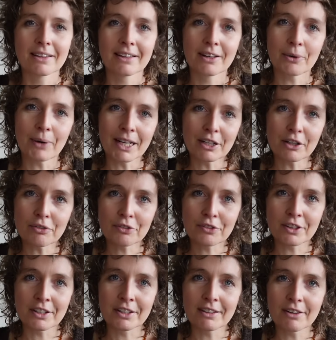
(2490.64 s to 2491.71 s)
Quite
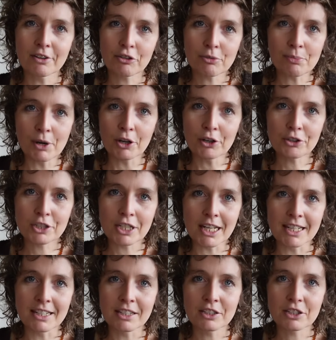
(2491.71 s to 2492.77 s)
often a small
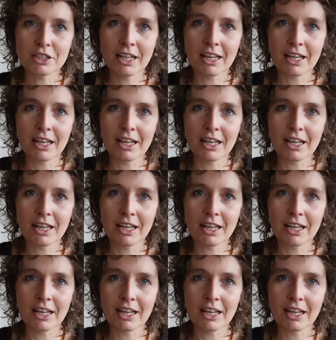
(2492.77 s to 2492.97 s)
change